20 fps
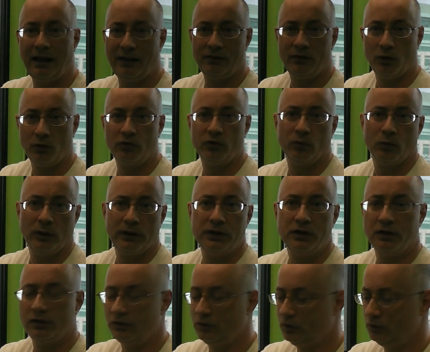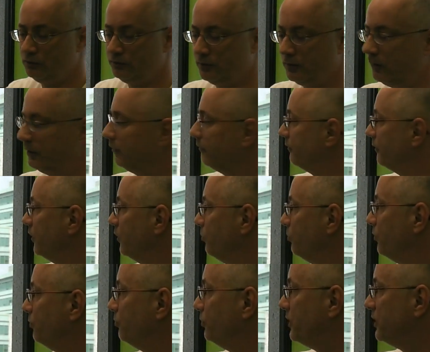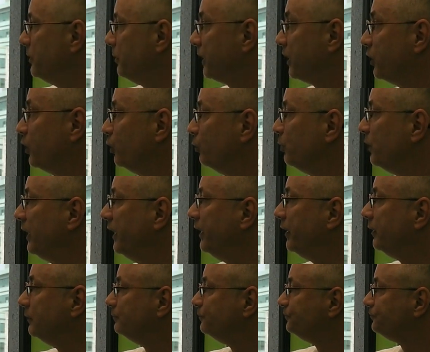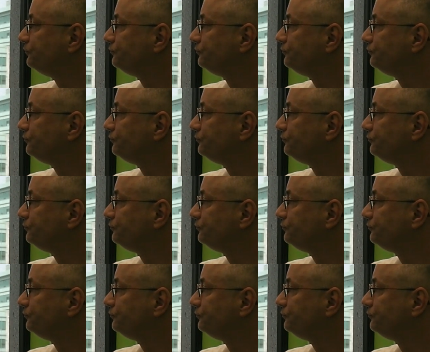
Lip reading: those are what you can do for the particular player.